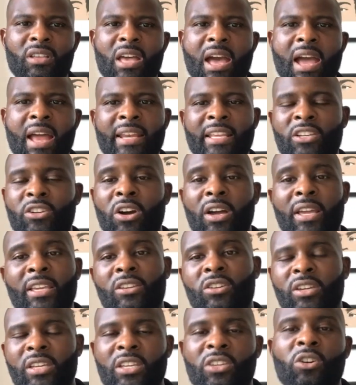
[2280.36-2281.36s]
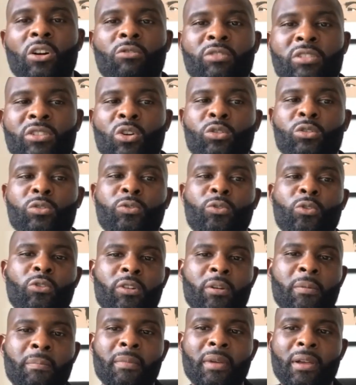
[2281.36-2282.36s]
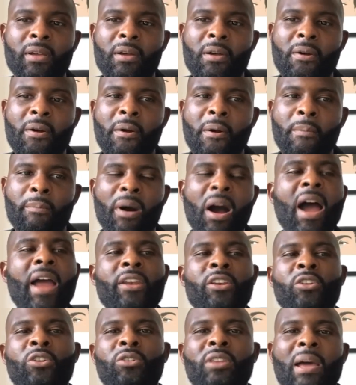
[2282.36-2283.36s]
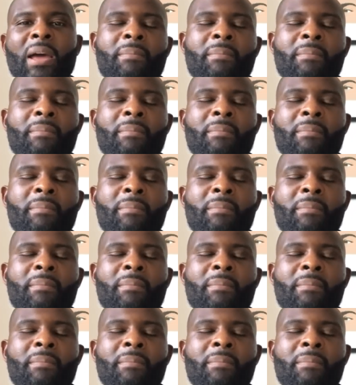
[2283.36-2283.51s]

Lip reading: and he got results for them. But I knew that